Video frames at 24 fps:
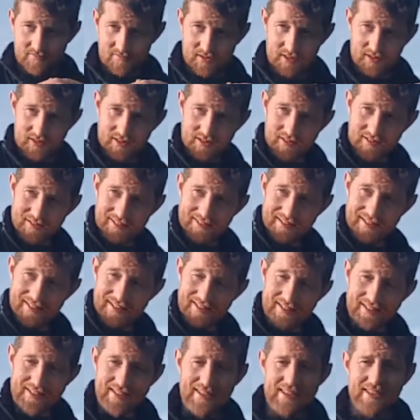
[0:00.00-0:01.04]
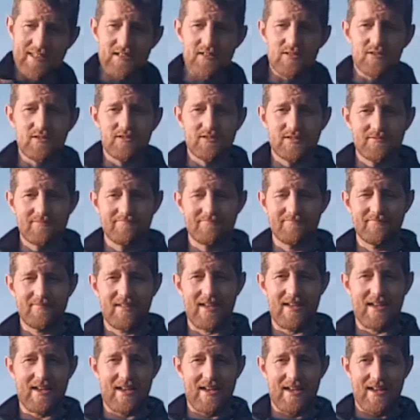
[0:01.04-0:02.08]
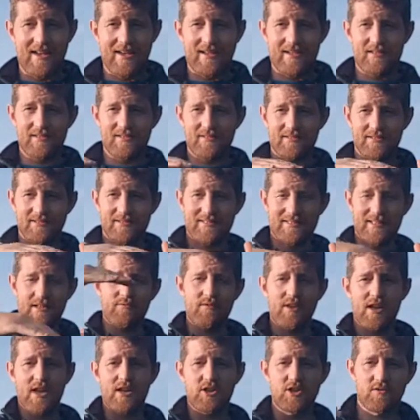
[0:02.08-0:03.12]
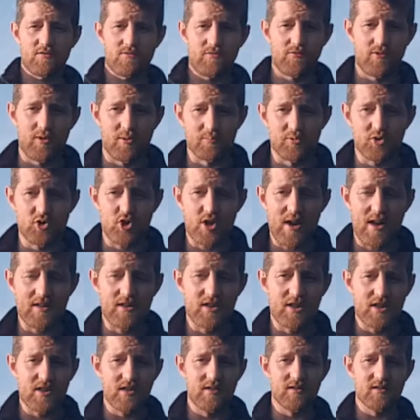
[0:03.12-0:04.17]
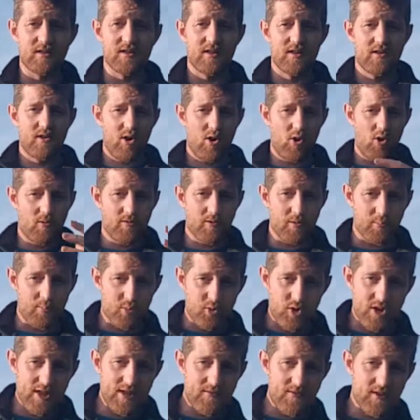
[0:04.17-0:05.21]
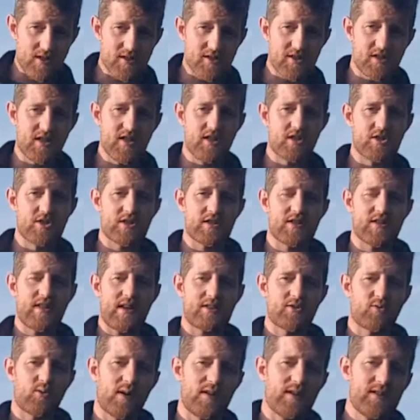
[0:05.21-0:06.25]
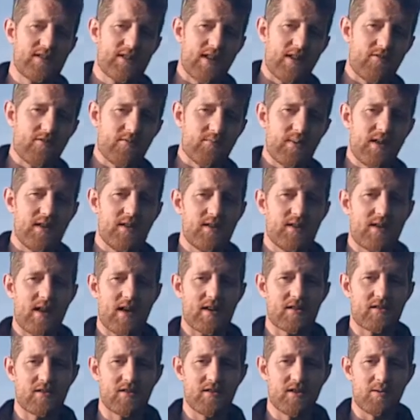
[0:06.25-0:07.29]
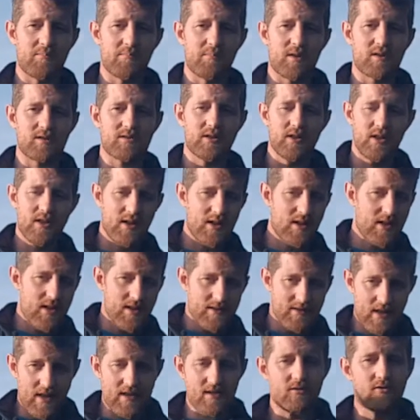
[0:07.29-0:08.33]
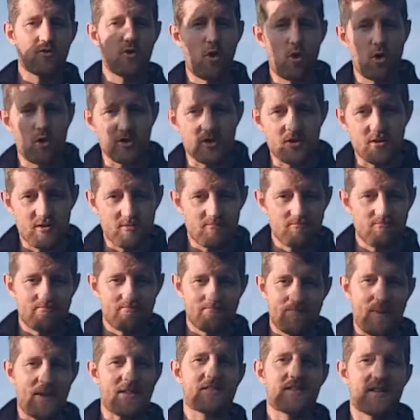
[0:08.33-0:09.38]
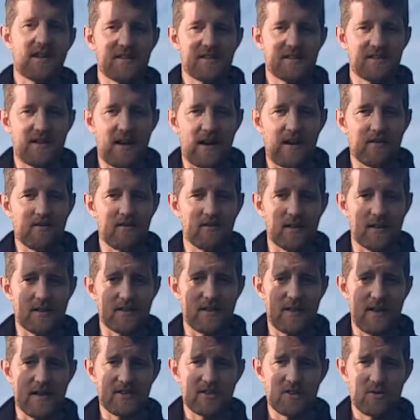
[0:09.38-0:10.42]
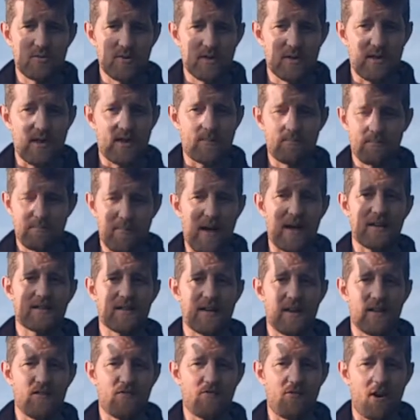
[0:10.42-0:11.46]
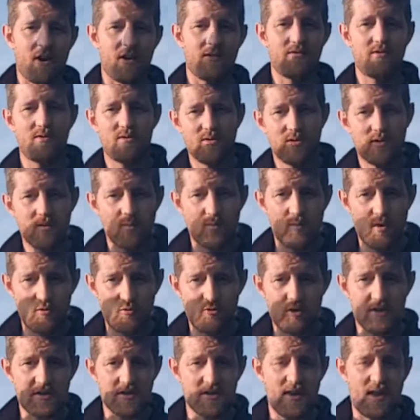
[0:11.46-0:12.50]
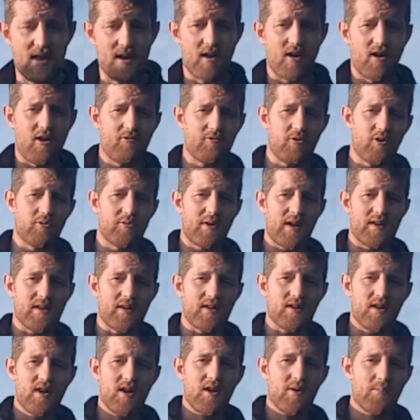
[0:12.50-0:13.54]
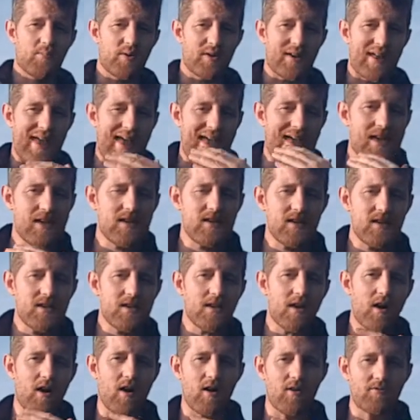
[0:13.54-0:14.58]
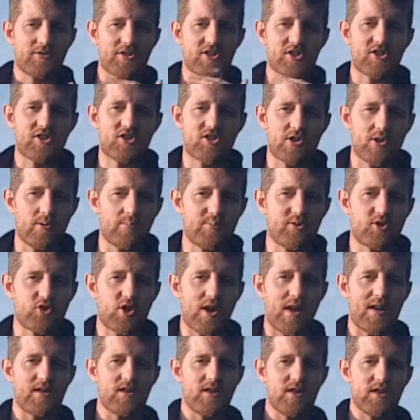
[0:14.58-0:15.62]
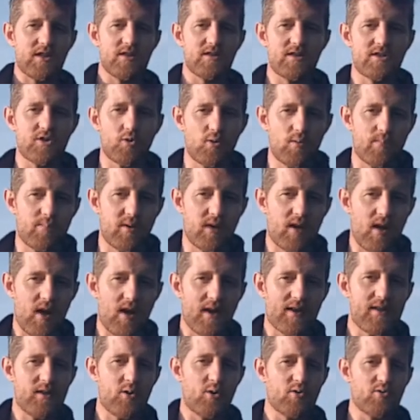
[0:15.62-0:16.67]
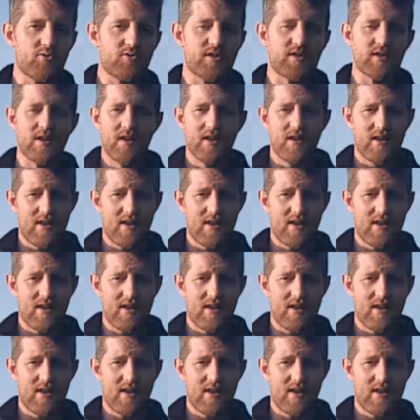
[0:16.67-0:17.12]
the yield, the deviation from trend yield over previous years to that 27 million hectare number, then of course, best case scenario like last year, we can get back to 85. We've written that off already. But any of the sub-trend yields, you apply those